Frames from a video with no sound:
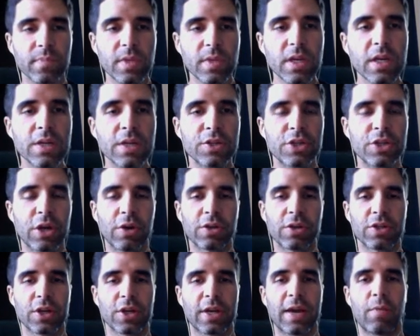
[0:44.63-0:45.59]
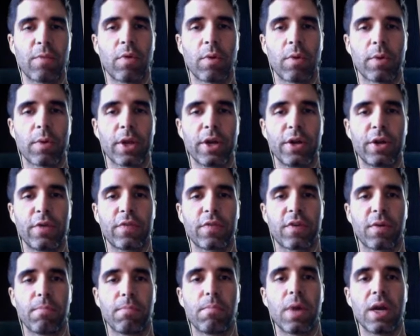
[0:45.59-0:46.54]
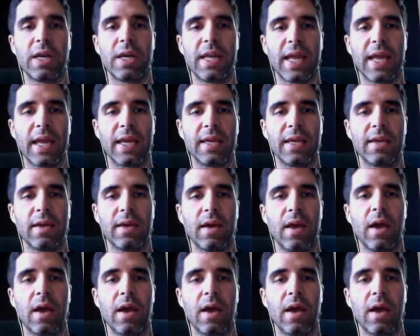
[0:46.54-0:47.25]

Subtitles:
So let's look at what we're going to do for Monday.